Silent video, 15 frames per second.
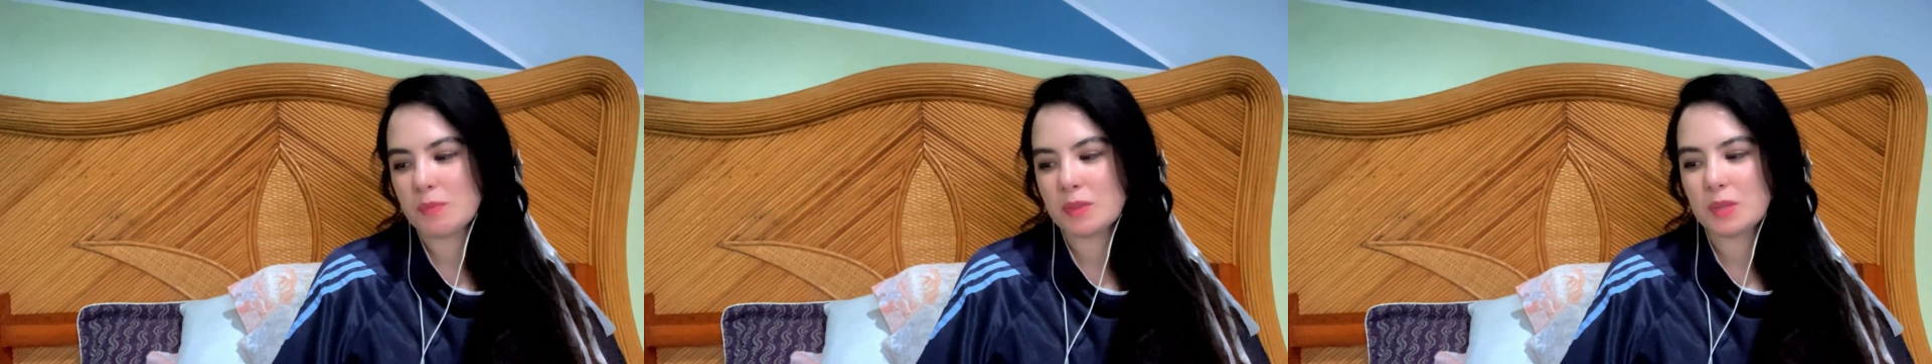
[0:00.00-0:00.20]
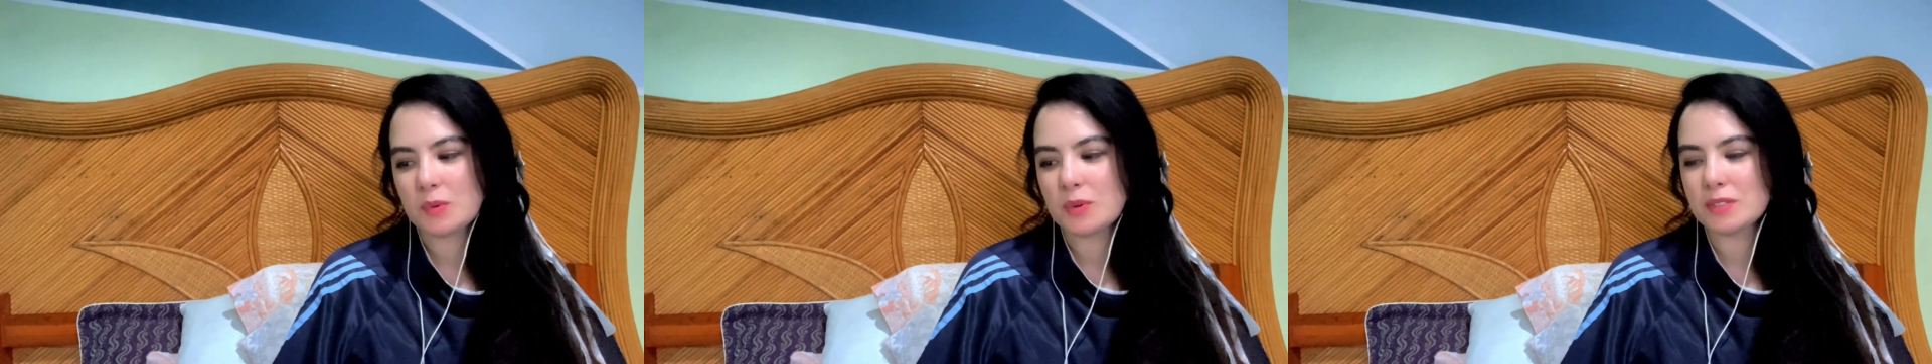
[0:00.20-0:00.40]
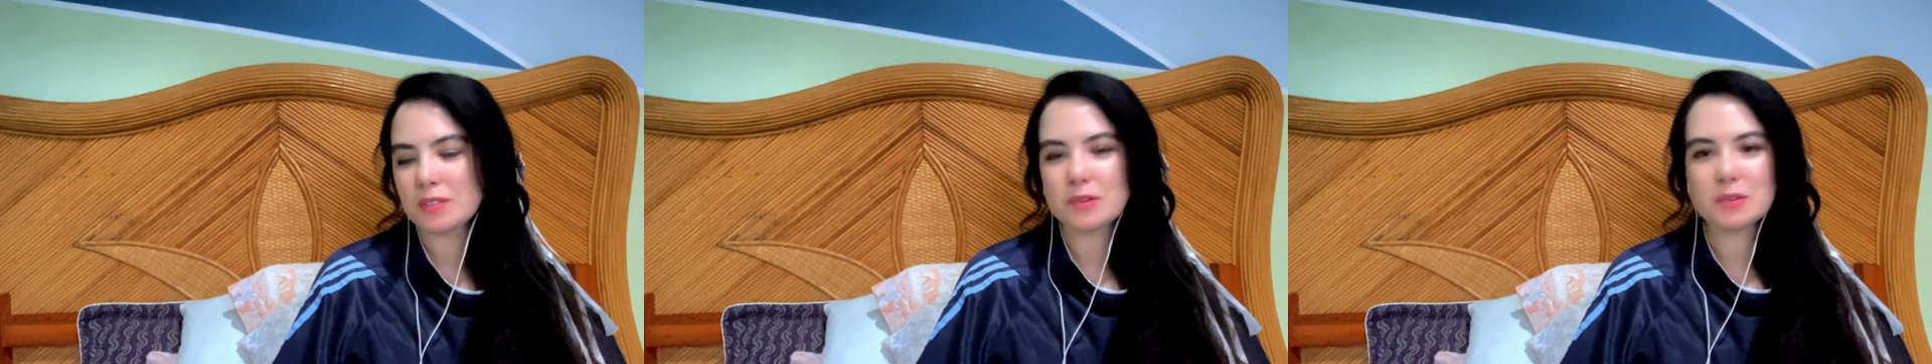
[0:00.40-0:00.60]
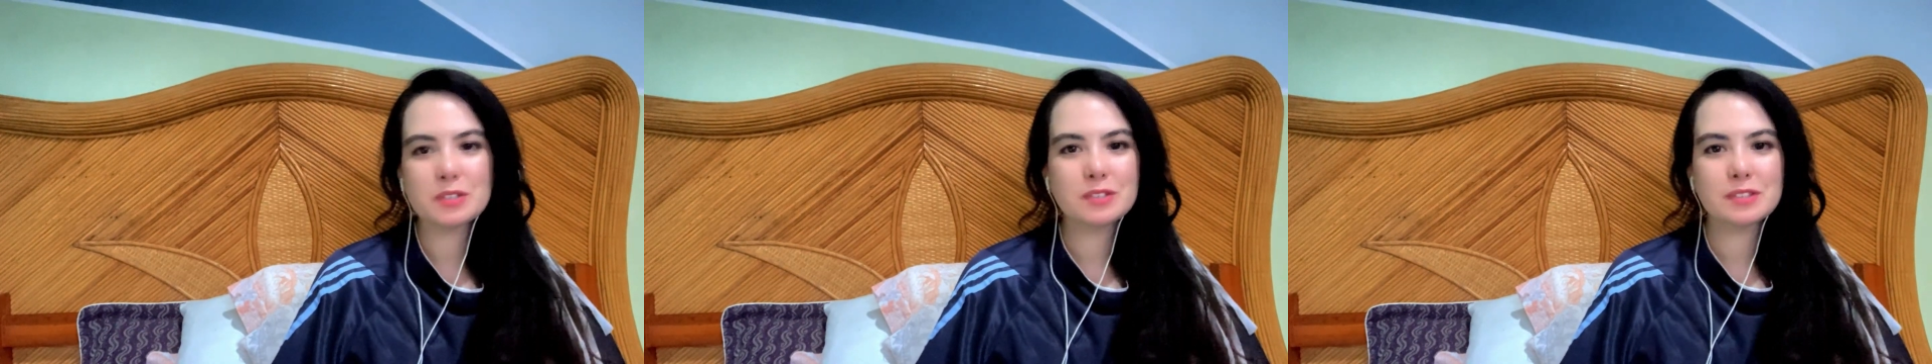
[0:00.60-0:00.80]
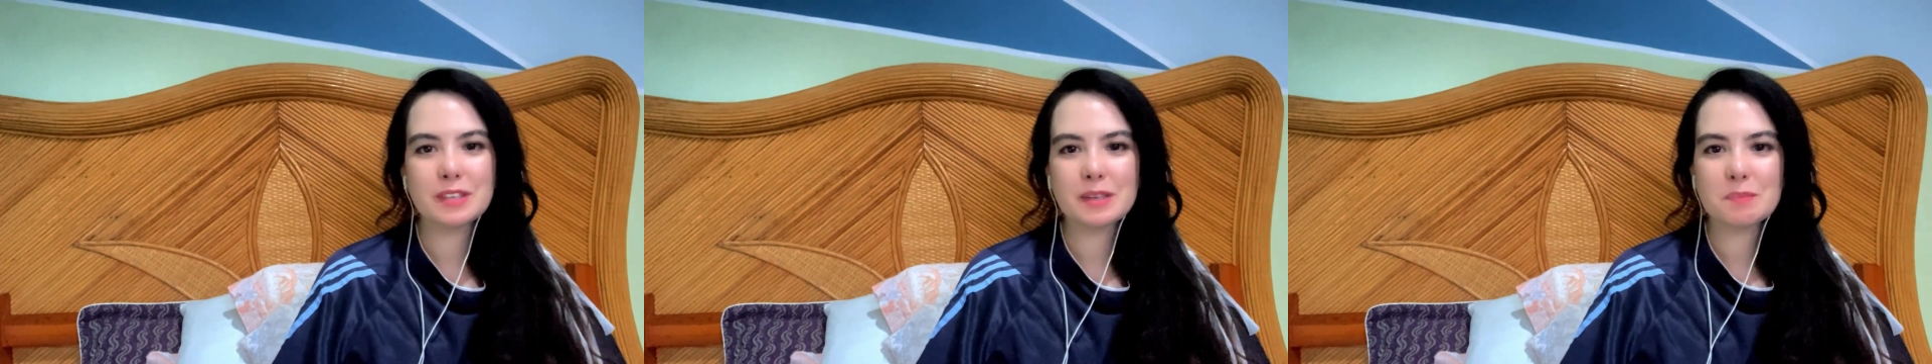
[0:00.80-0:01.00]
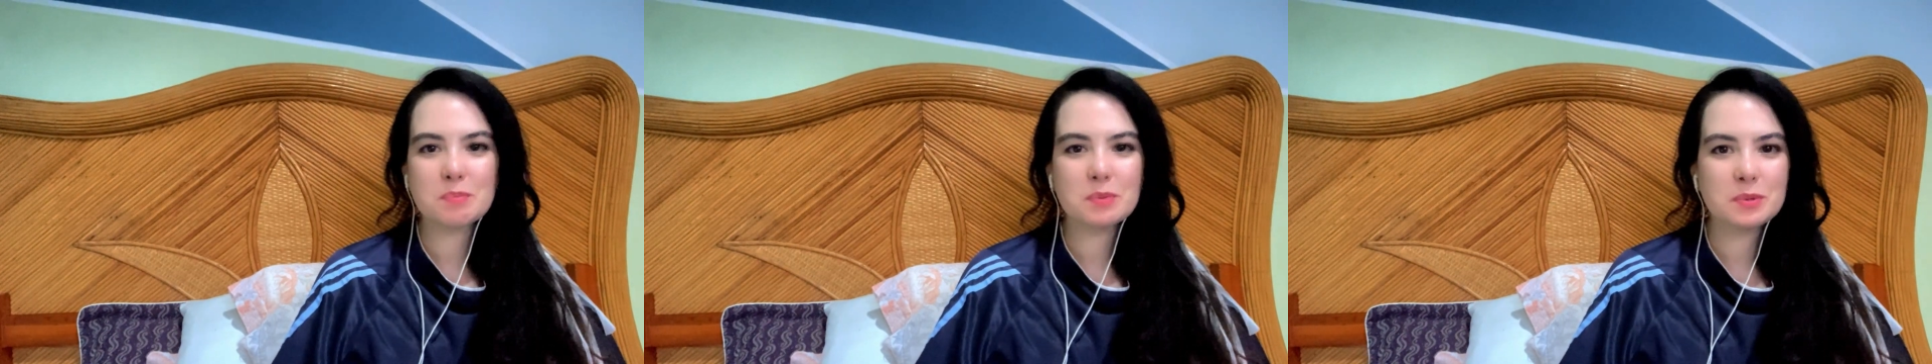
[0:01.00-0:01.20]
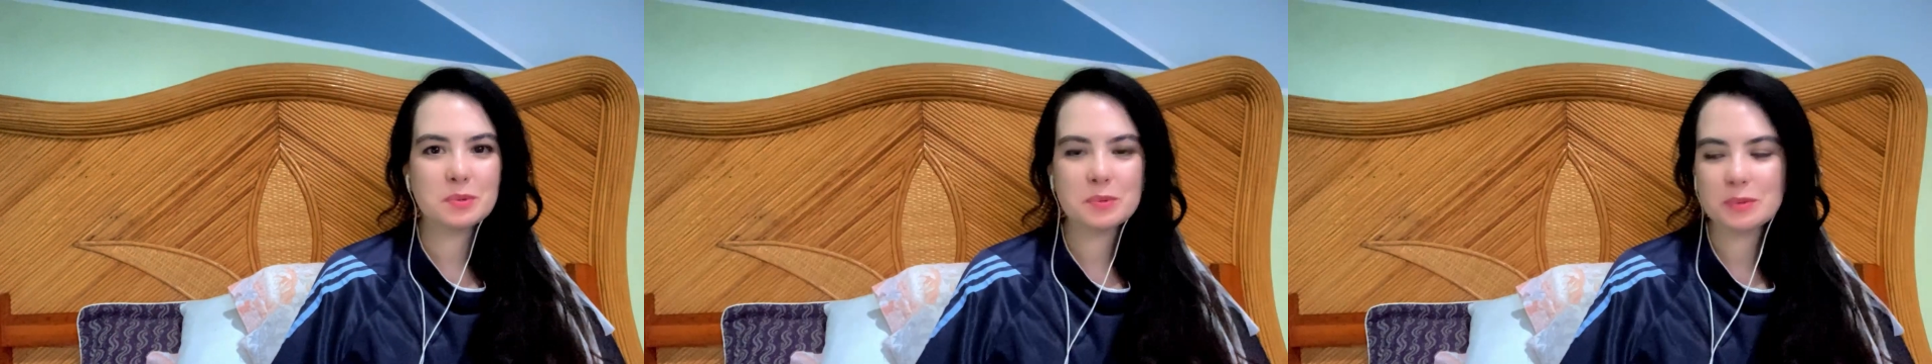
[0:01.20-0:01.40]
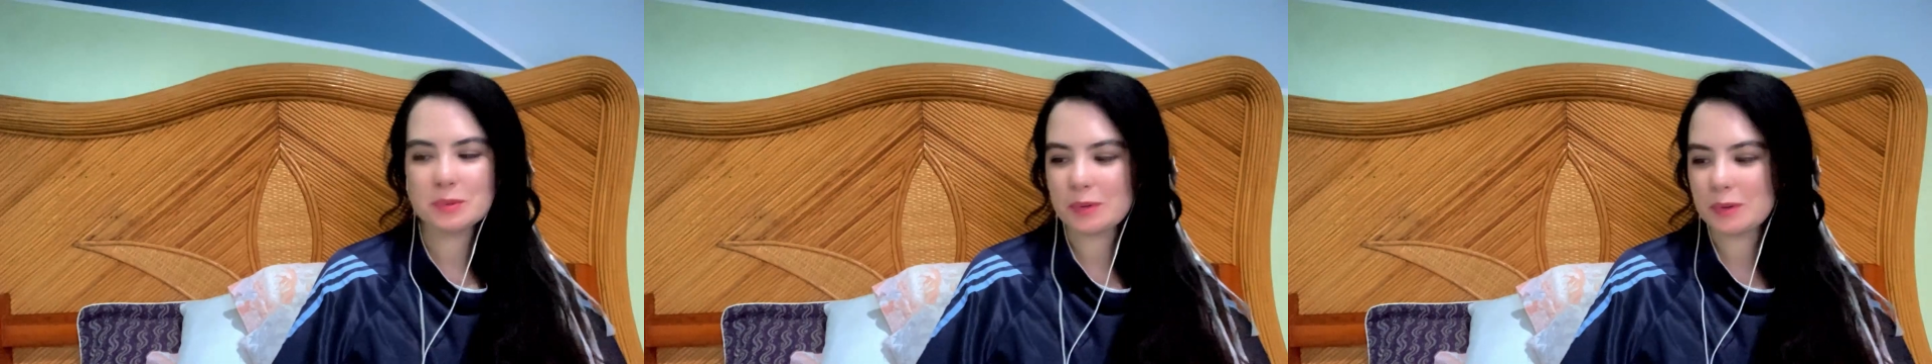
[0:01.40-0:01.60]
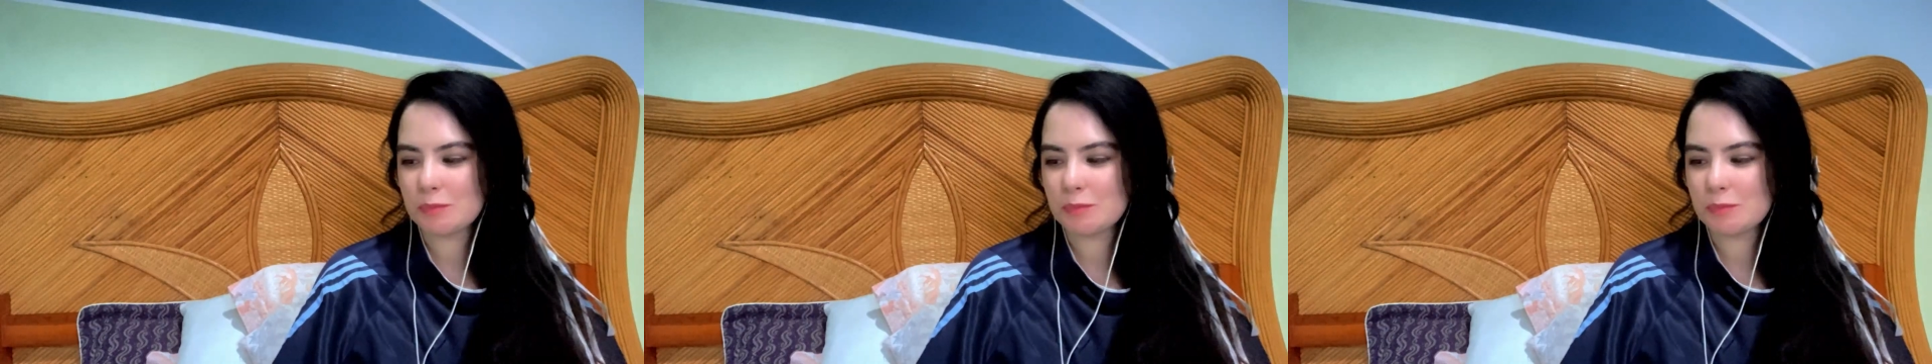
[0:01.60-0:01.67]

but the ones that are just like blue